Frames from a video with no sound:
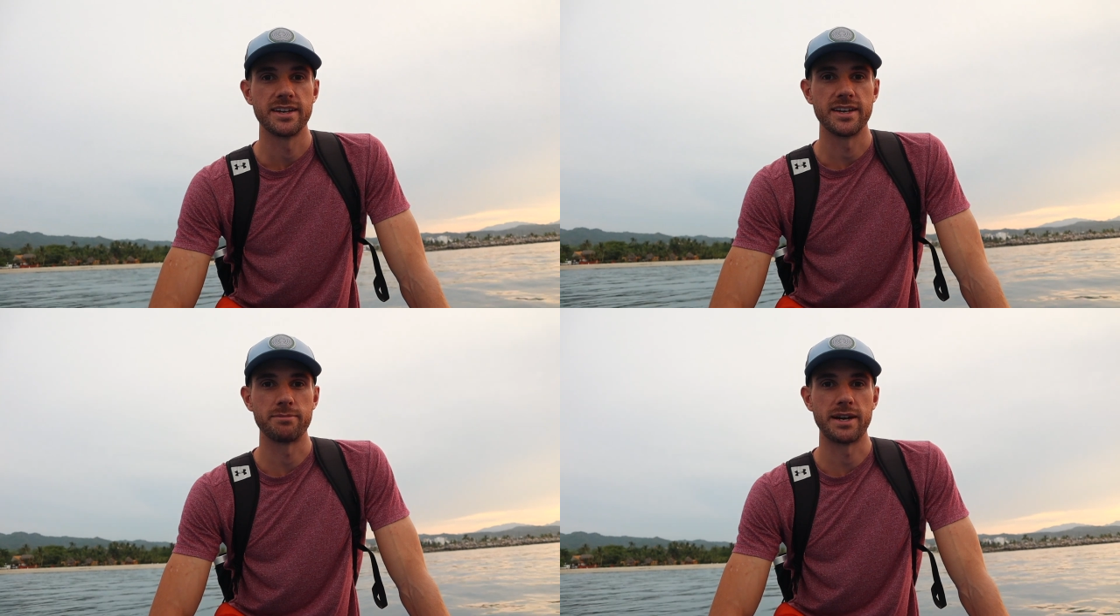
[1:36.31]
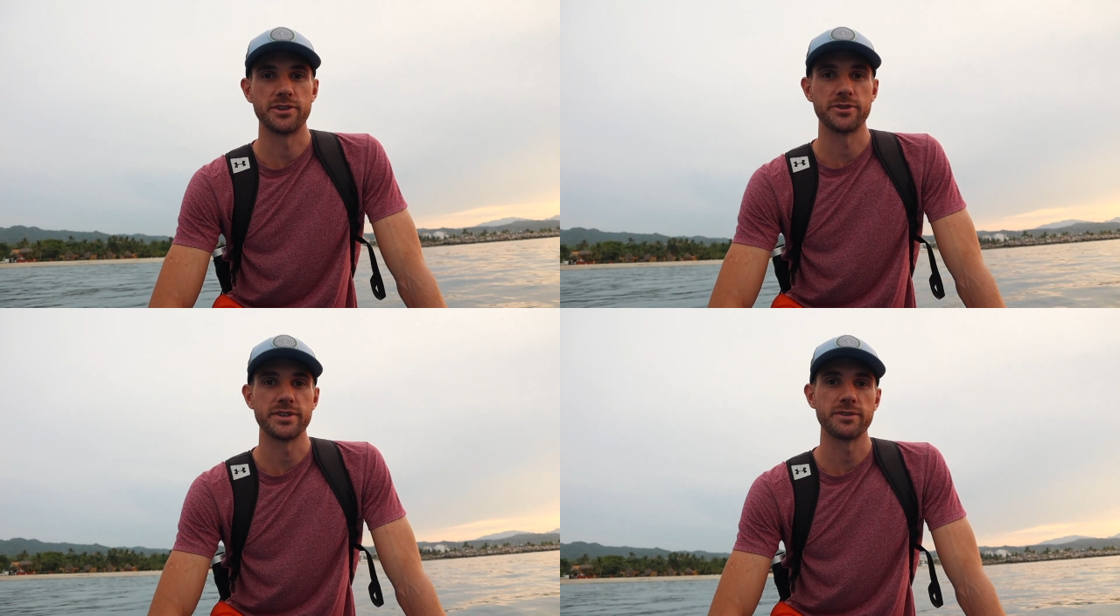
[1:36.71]
and by
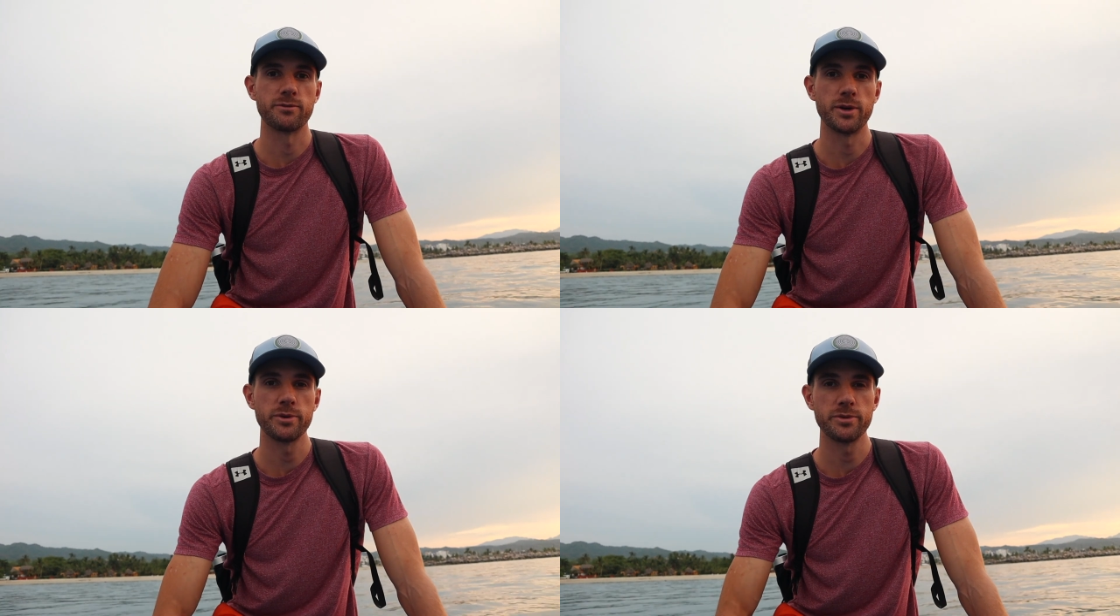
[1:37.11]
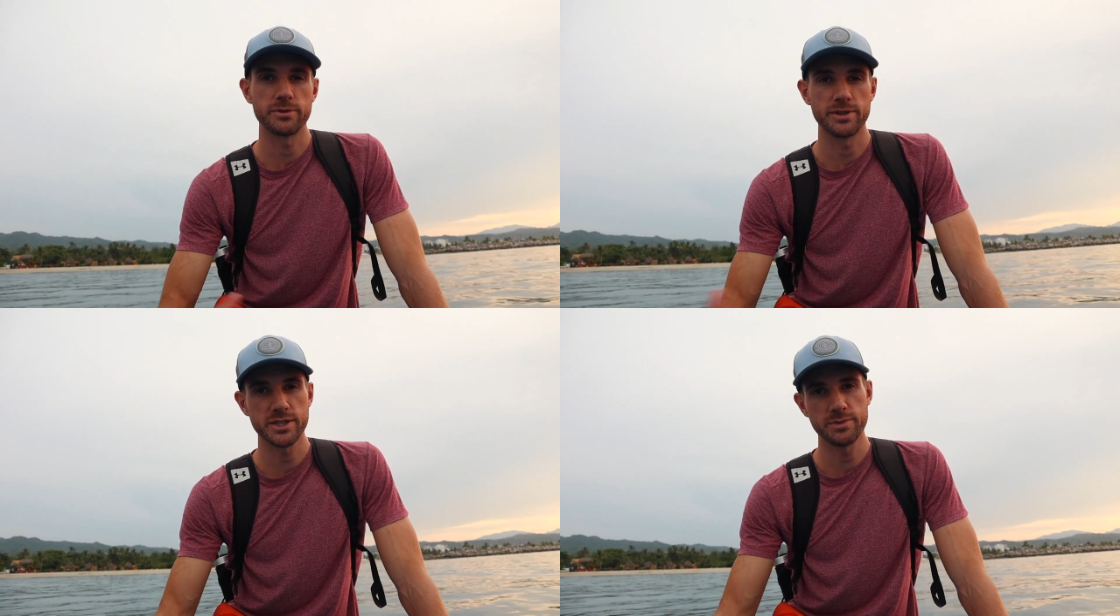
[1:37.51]
learning what
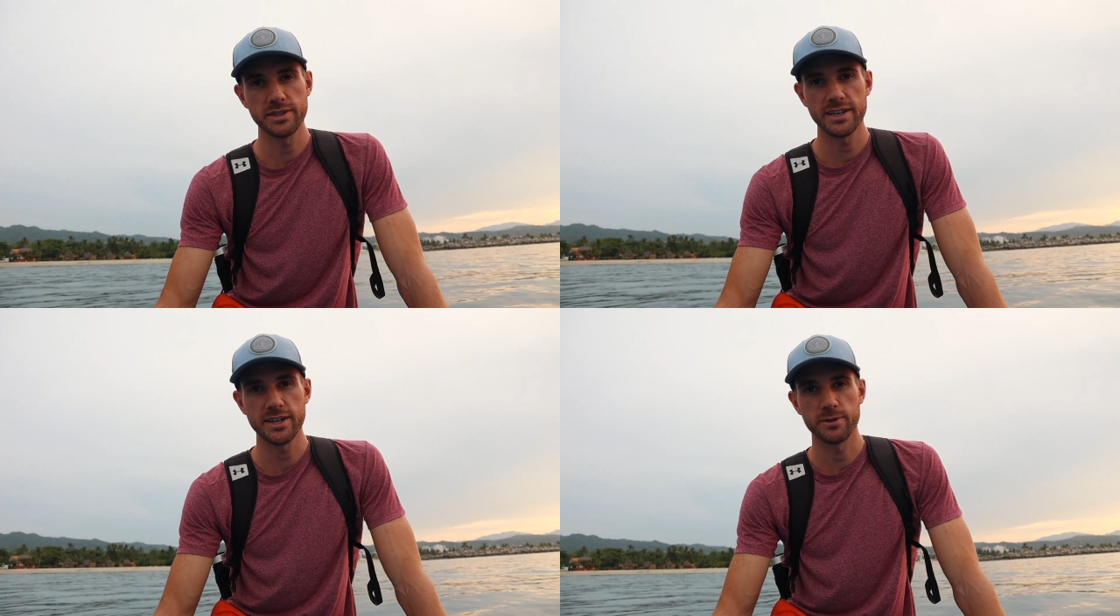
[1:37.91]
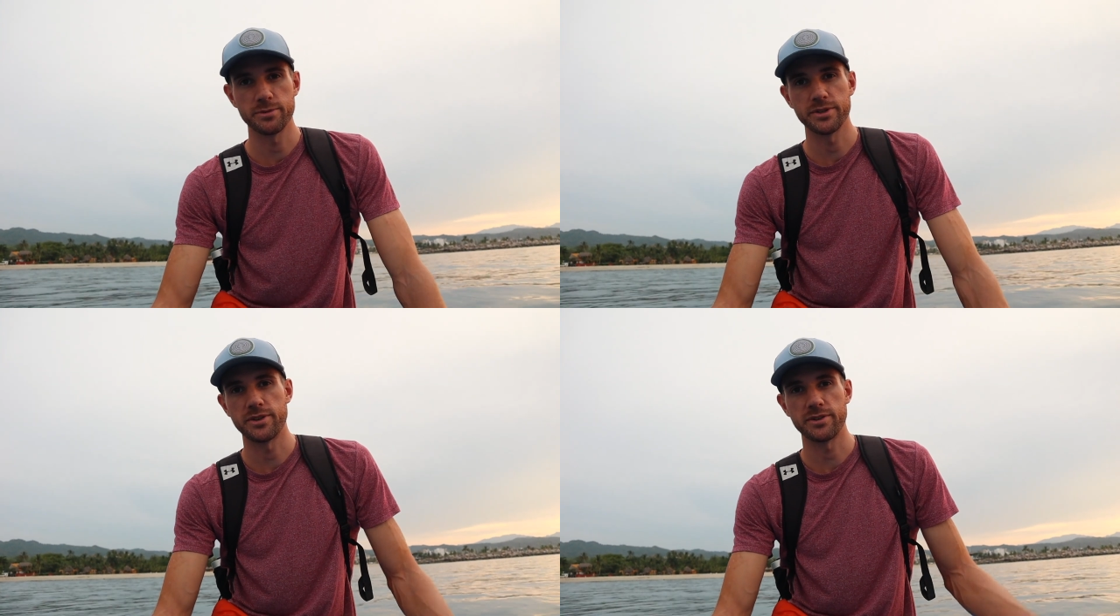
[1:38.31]
do we like, what
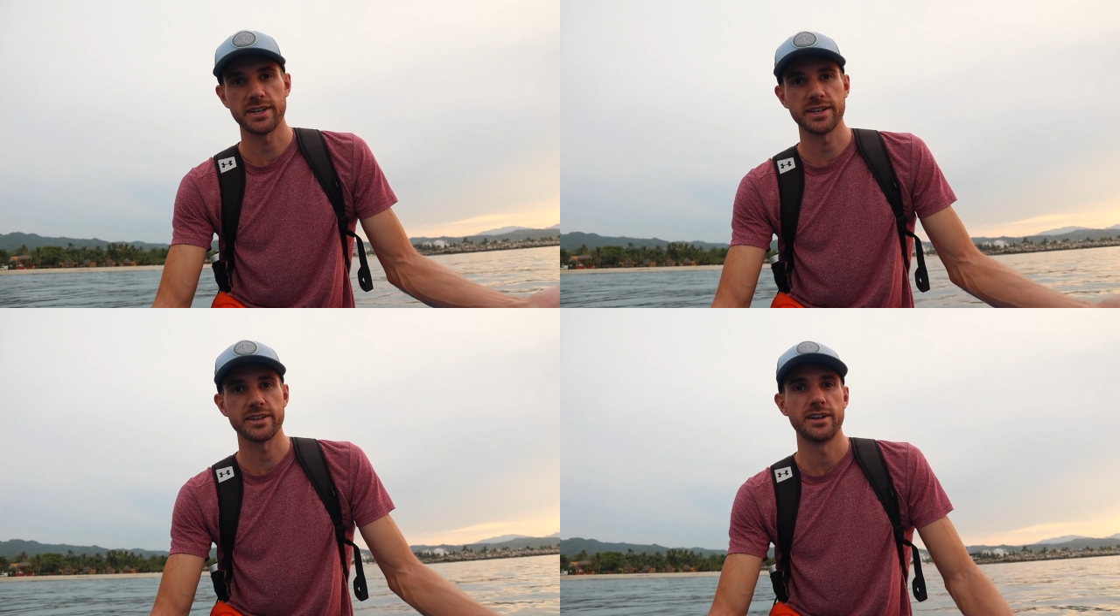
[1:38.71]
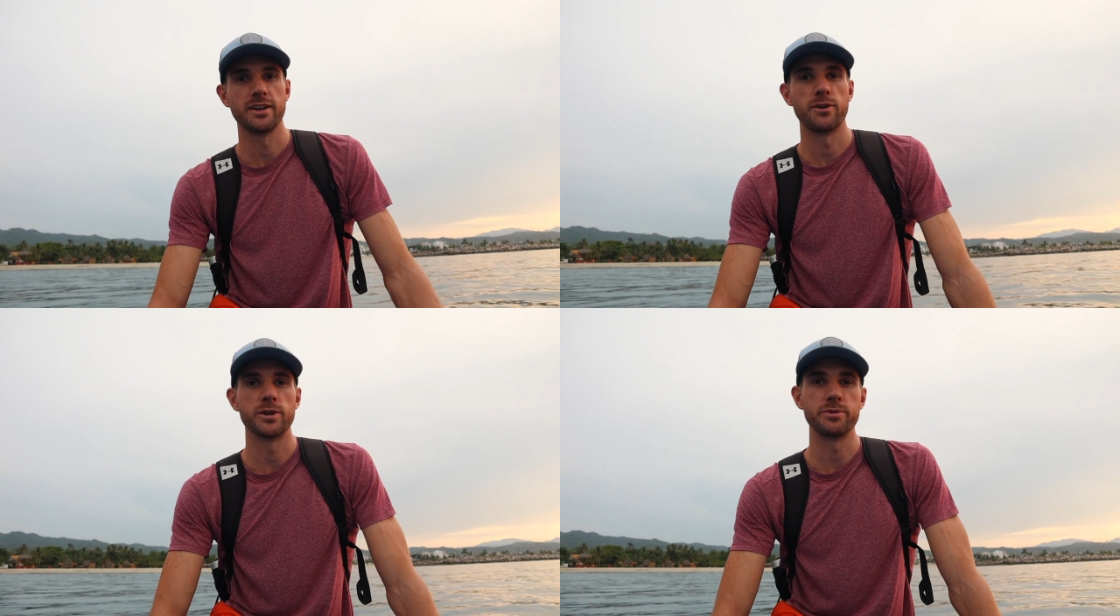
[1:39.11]
do we not like,
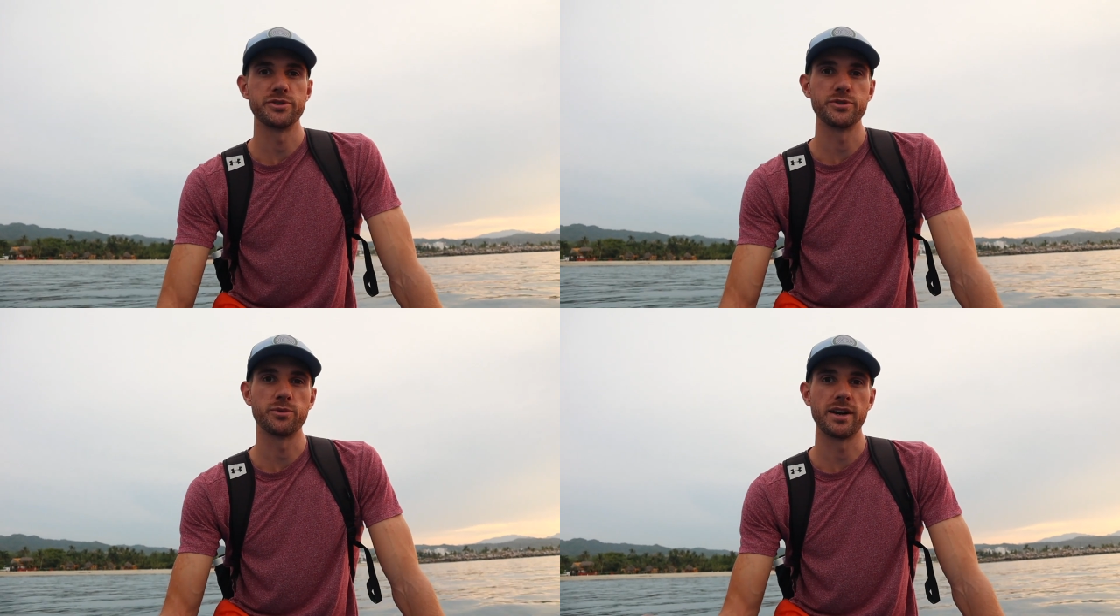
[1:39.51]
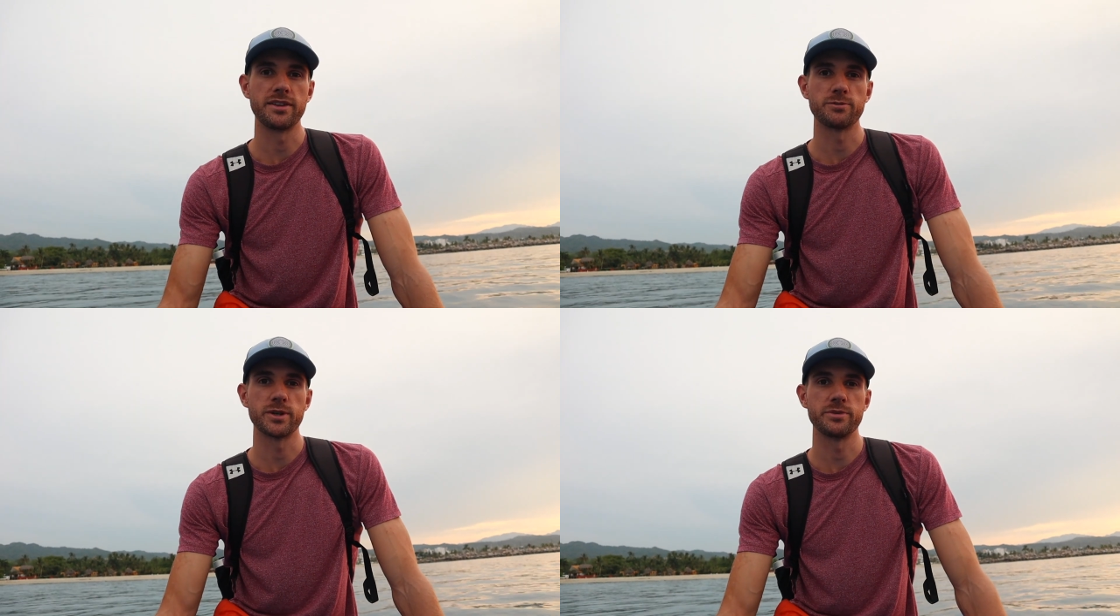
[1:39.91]
what do we do
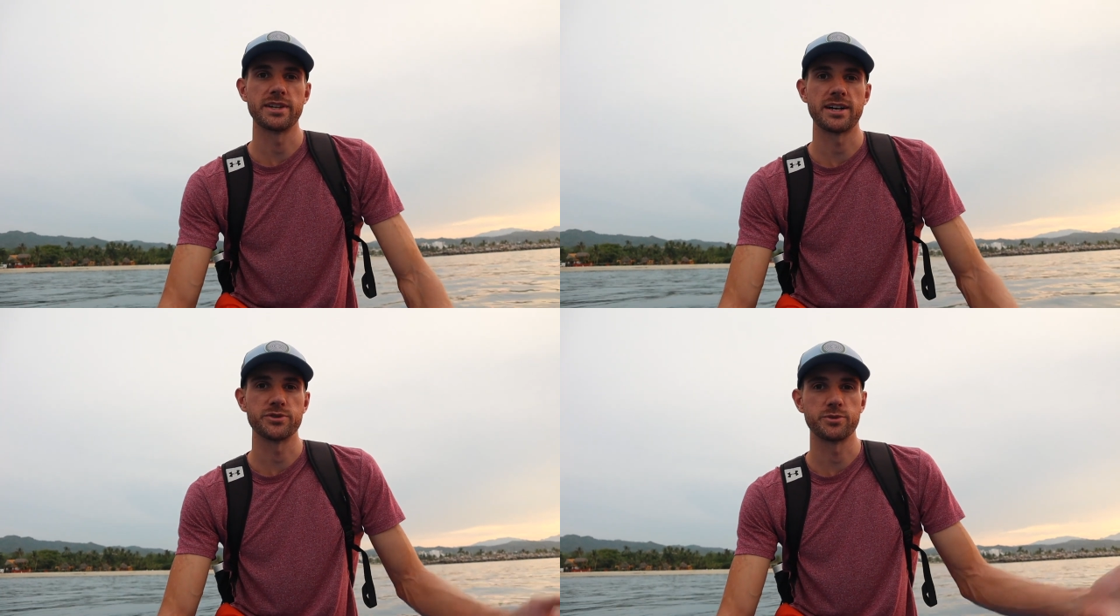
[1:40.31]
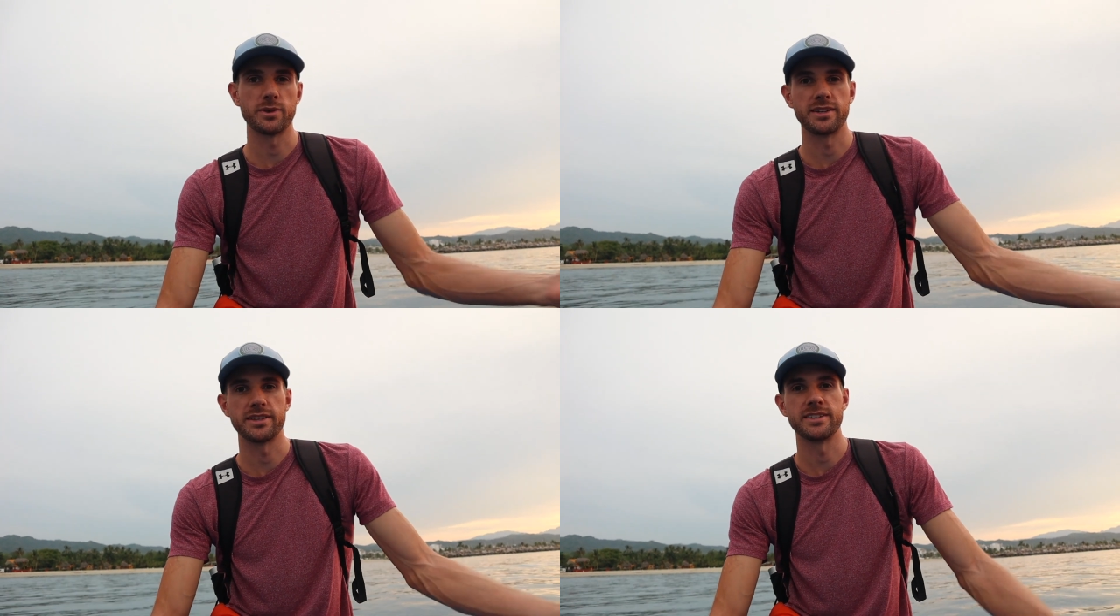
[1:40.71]
well and what do we not do
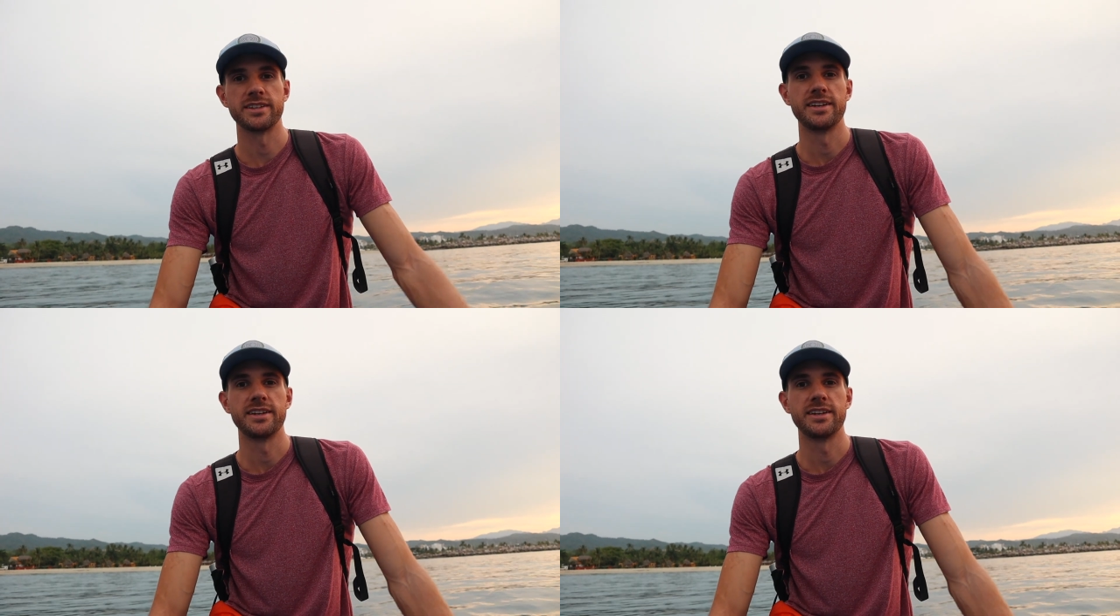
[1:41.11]
well in.